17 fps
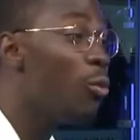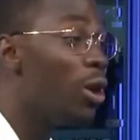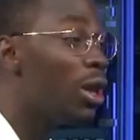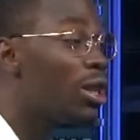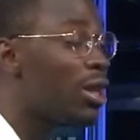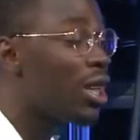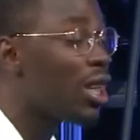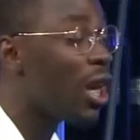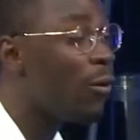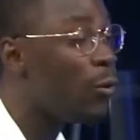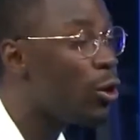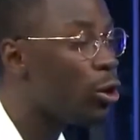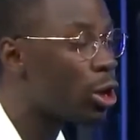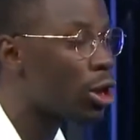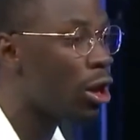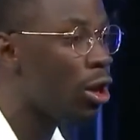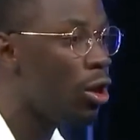wants to give you
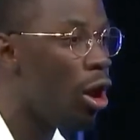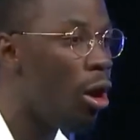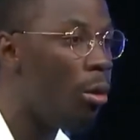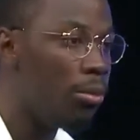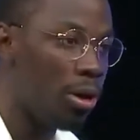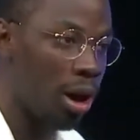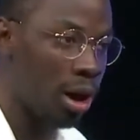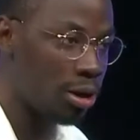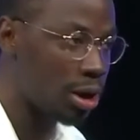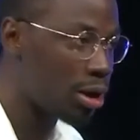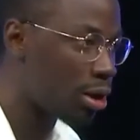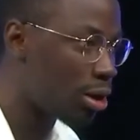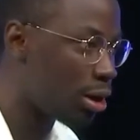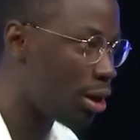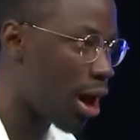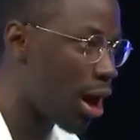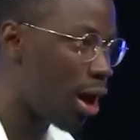shalom, not just
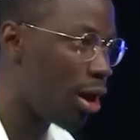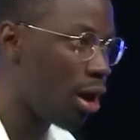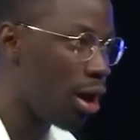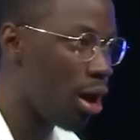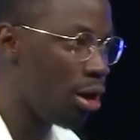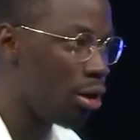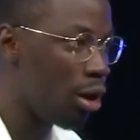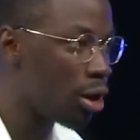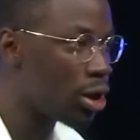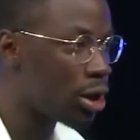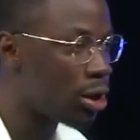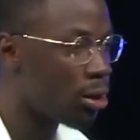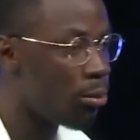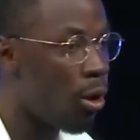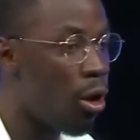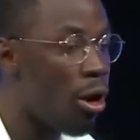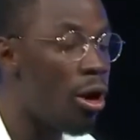today, not just
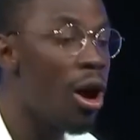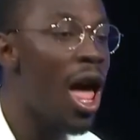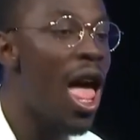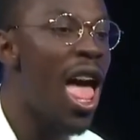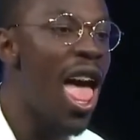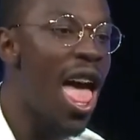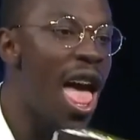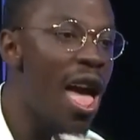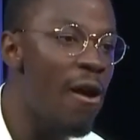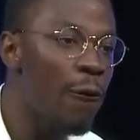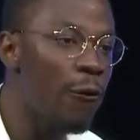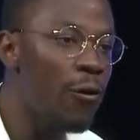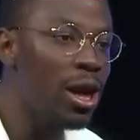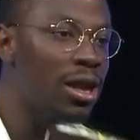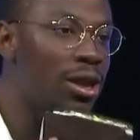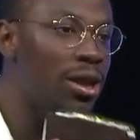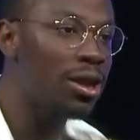tomorrow,
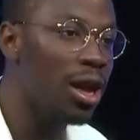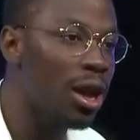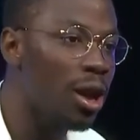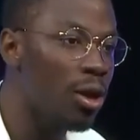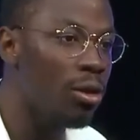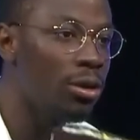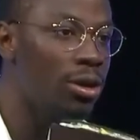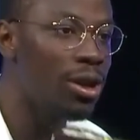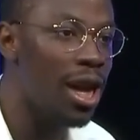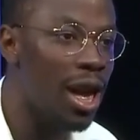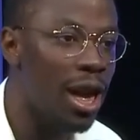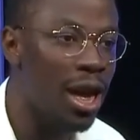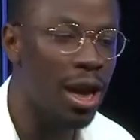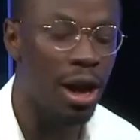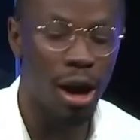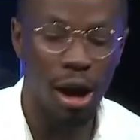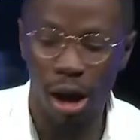every single
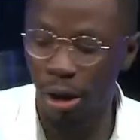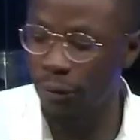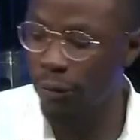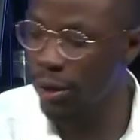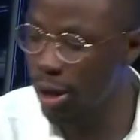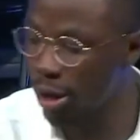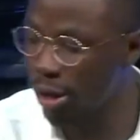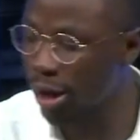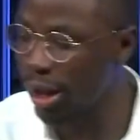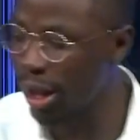day of your